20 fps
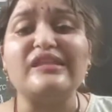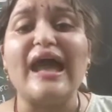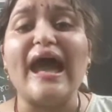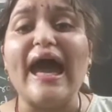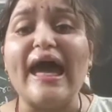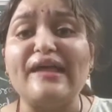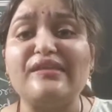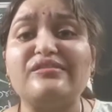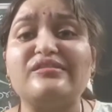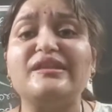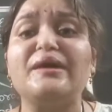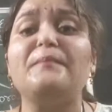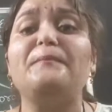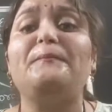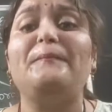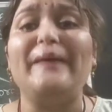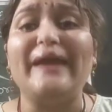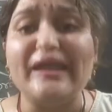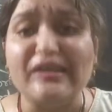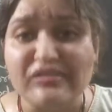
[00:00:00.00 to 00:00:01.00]
as the
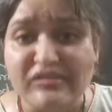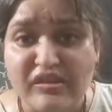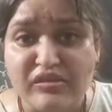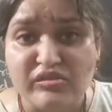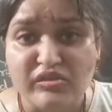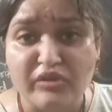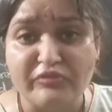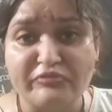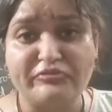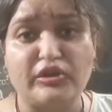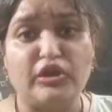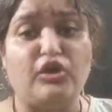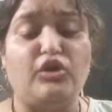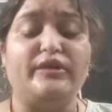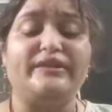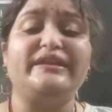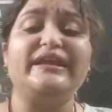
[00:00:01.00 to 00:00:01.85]
basis of law.